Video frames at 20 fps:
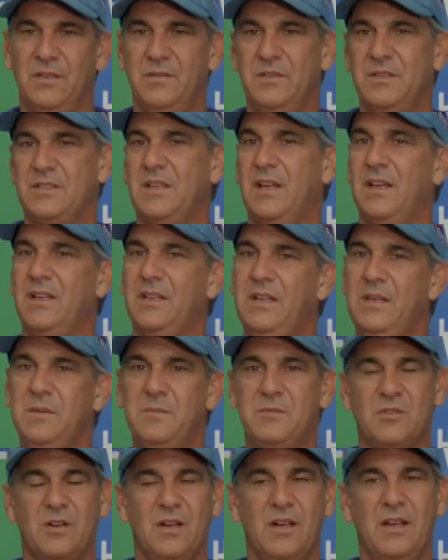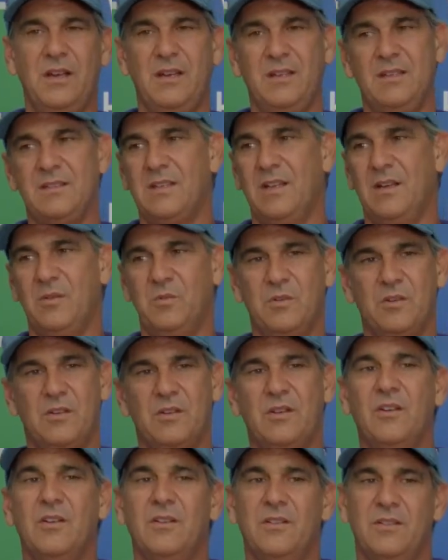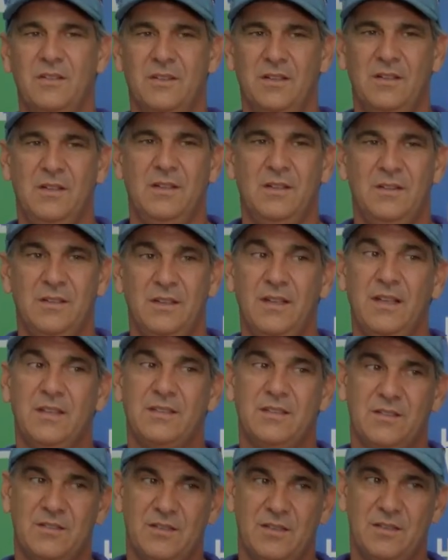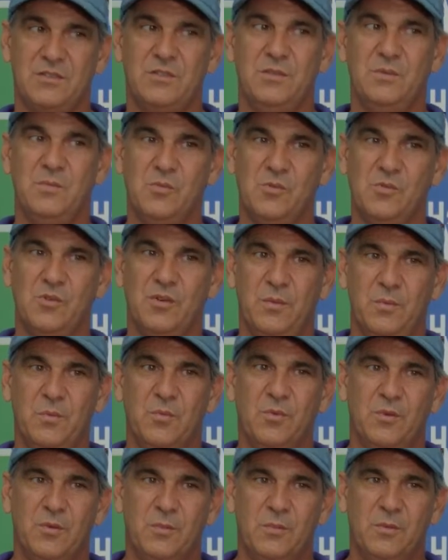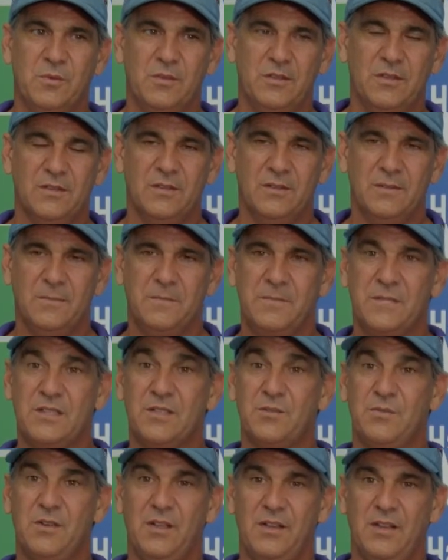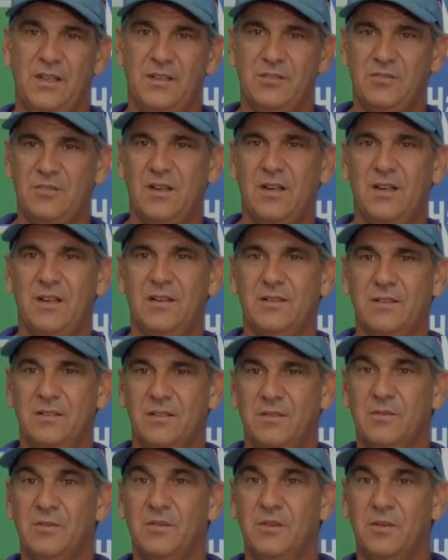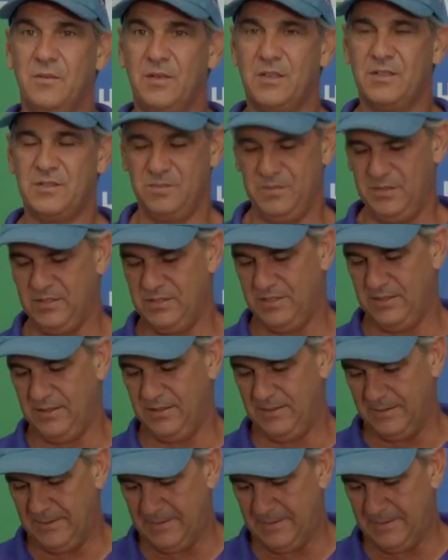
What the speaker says: If it's got to keep drying and it's got to work harder, then that's going to cost you more and more and more to run that dryer or that washing machine.